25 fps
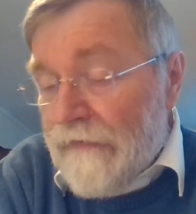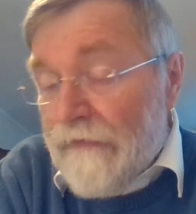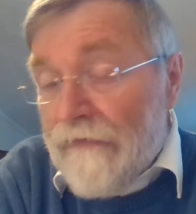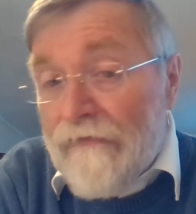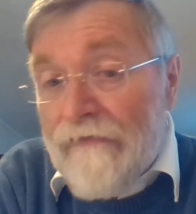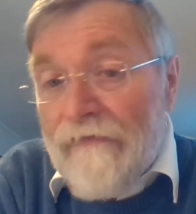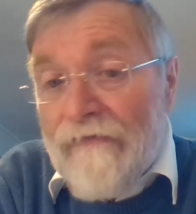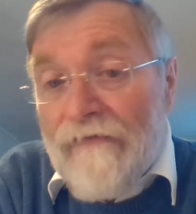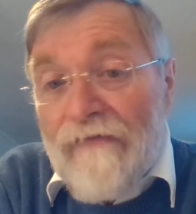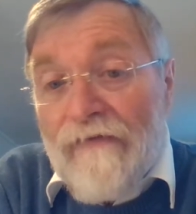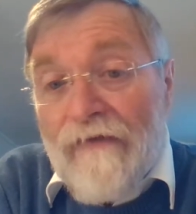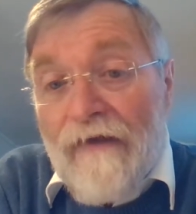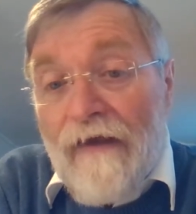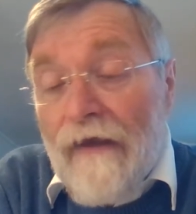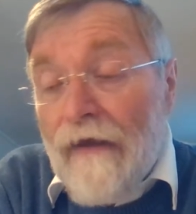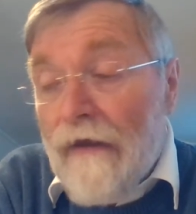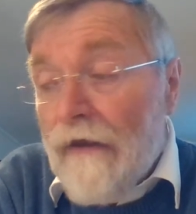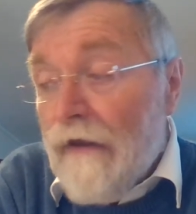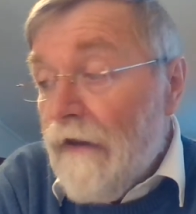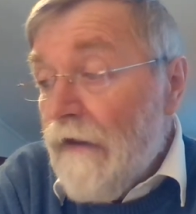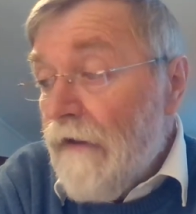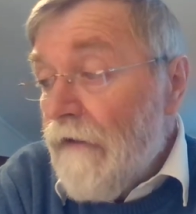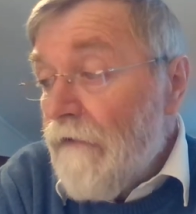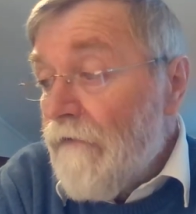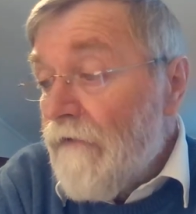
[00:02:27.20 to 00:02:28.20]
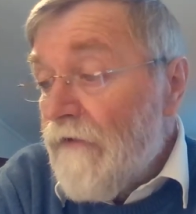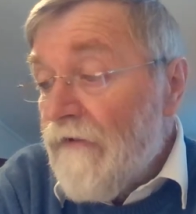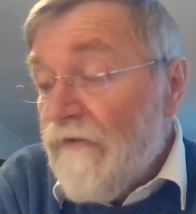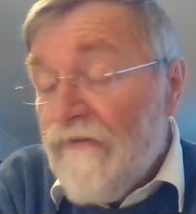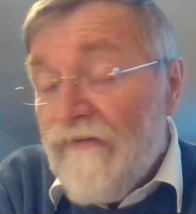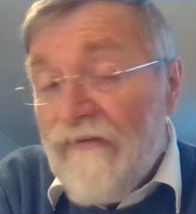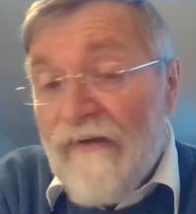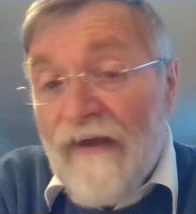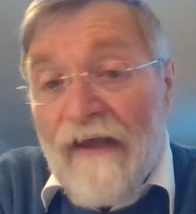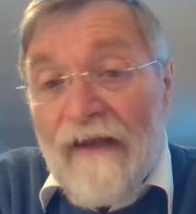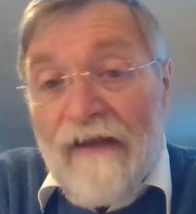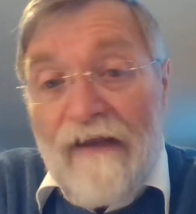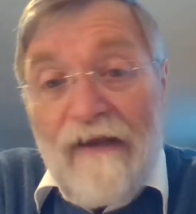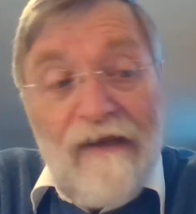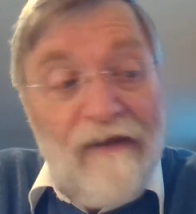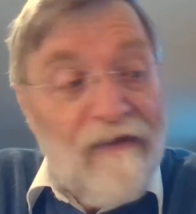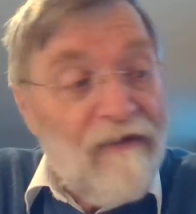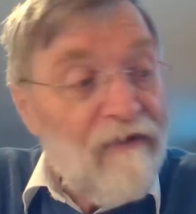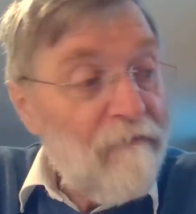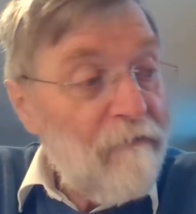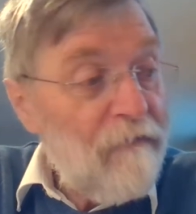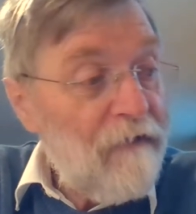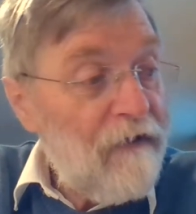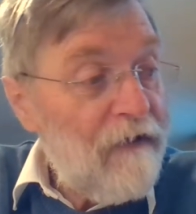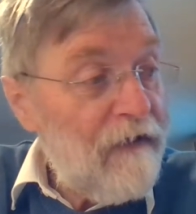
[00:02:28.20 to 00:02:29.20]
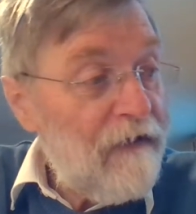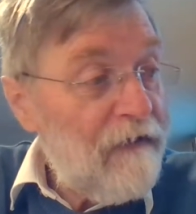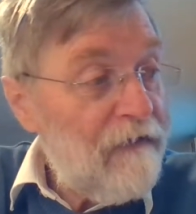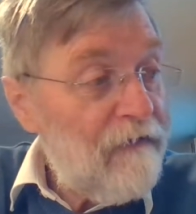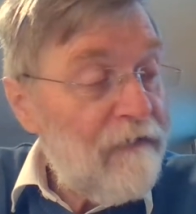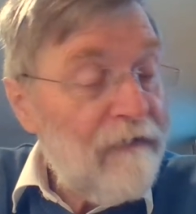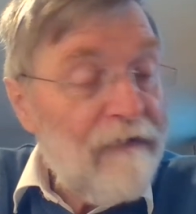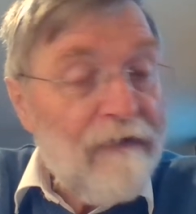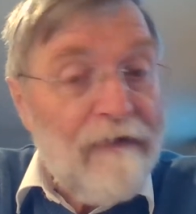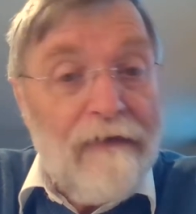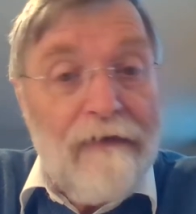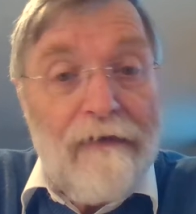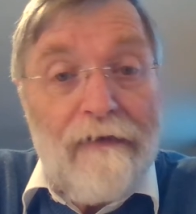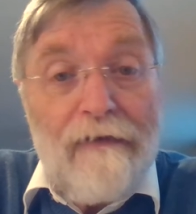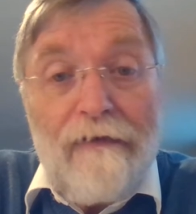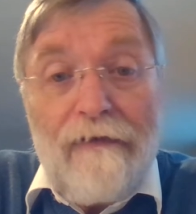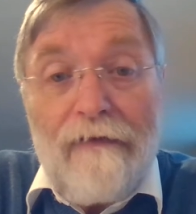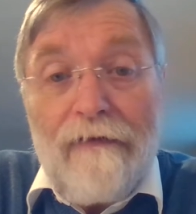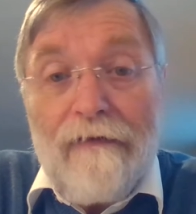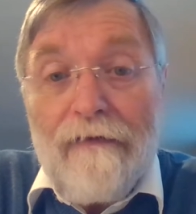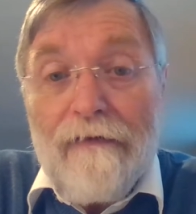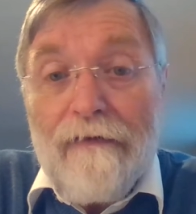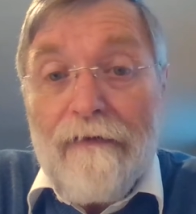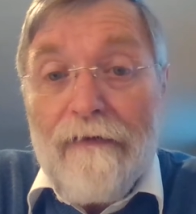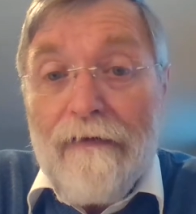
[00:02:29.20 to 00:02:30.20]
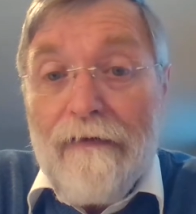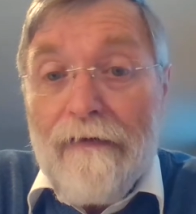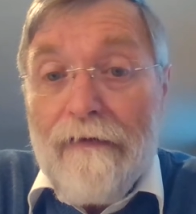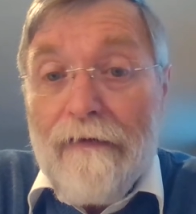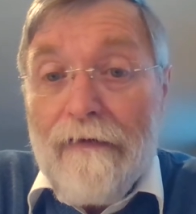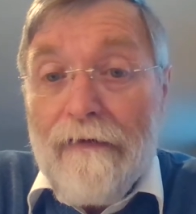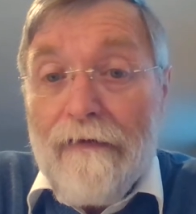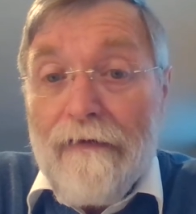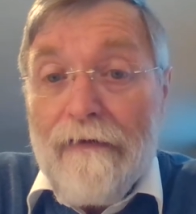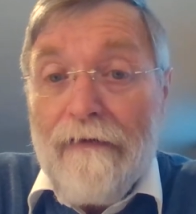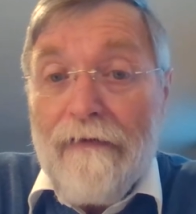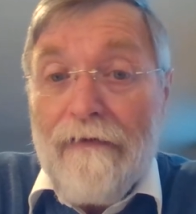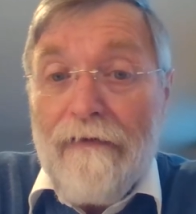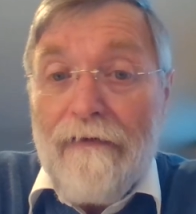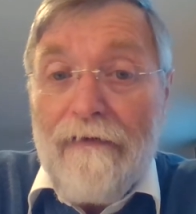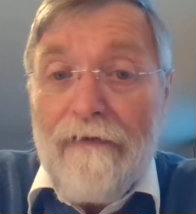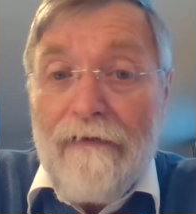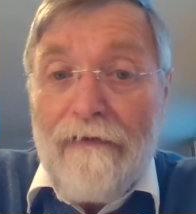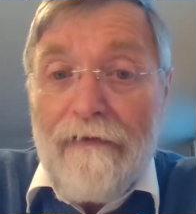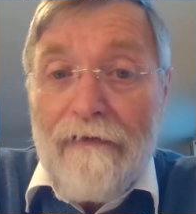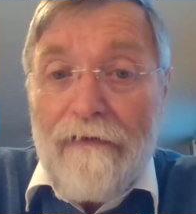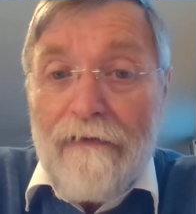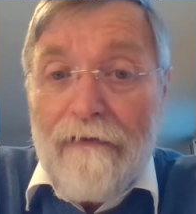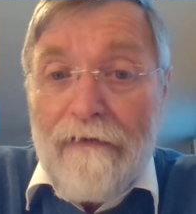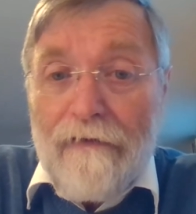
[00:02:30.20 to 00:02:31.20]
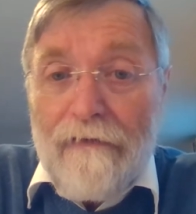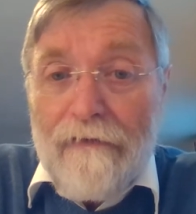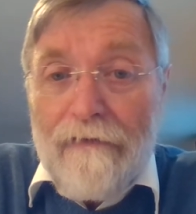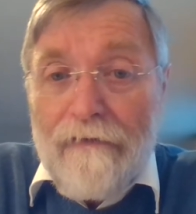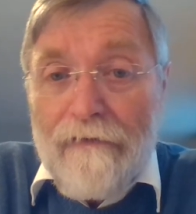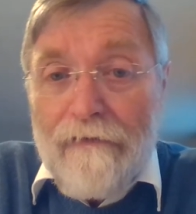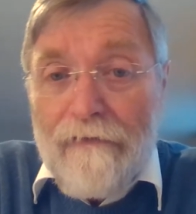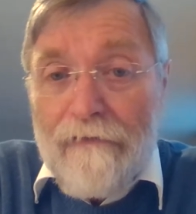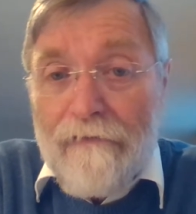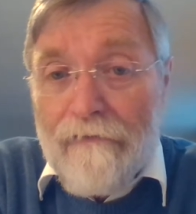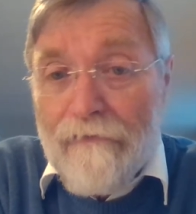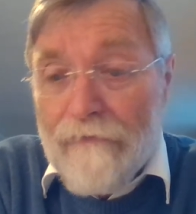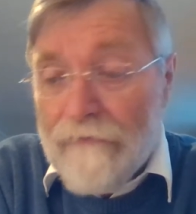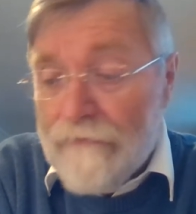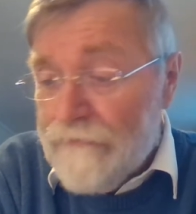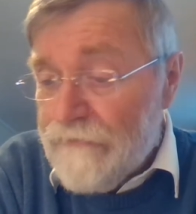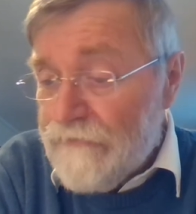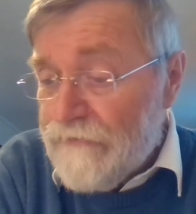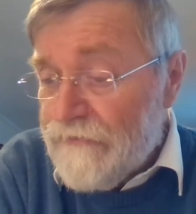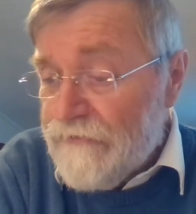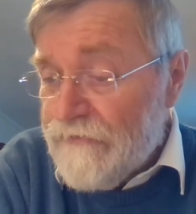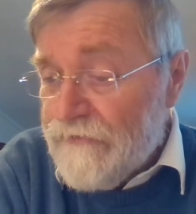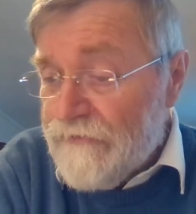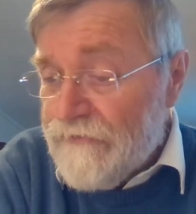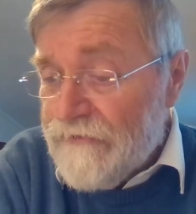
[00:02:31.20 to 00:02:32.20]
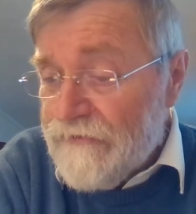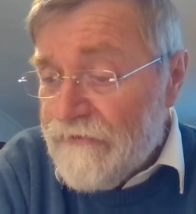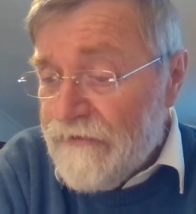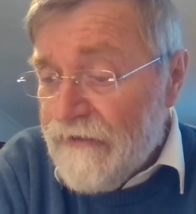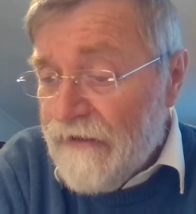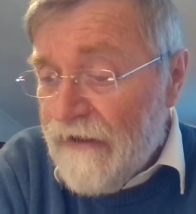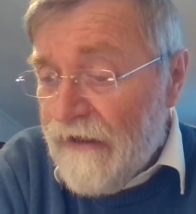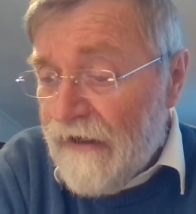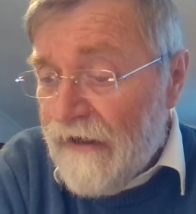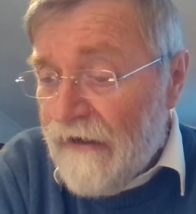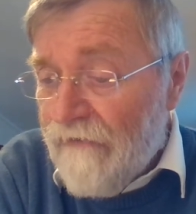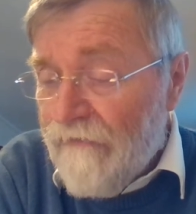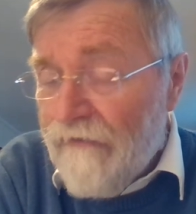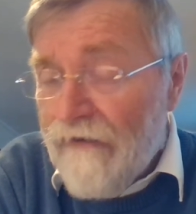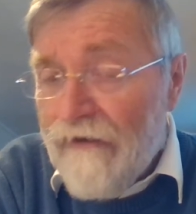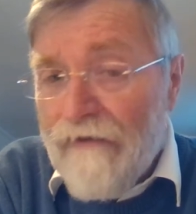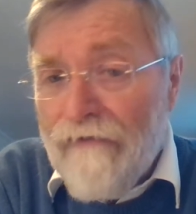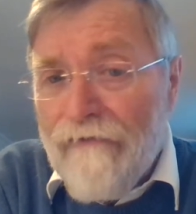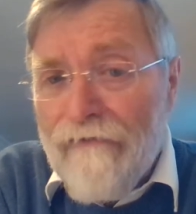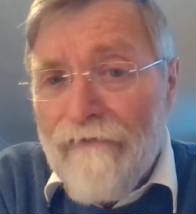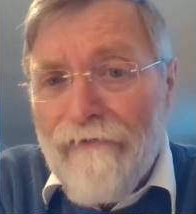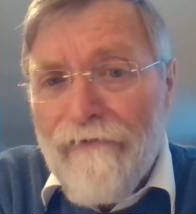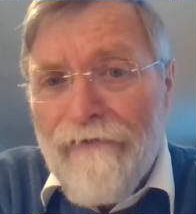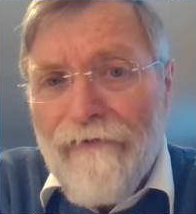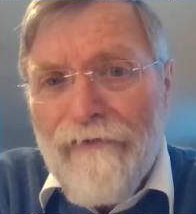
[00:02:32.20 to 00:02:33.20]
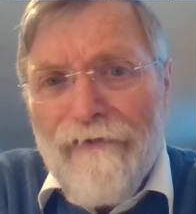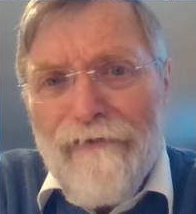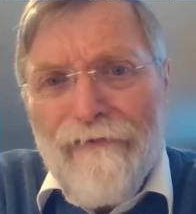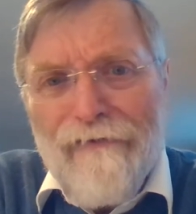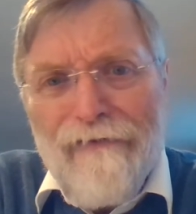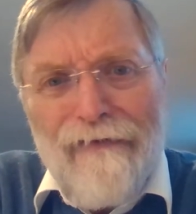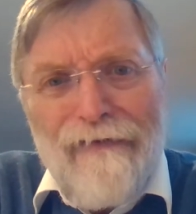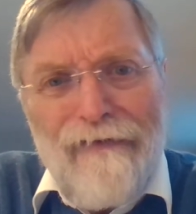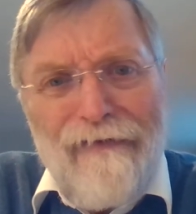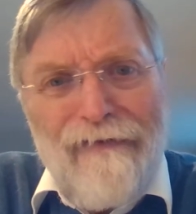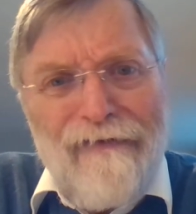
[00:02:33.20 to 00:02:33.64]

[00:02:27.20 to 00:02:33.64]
So I sat in the meeting and heard a lot of nonsense and carry on, and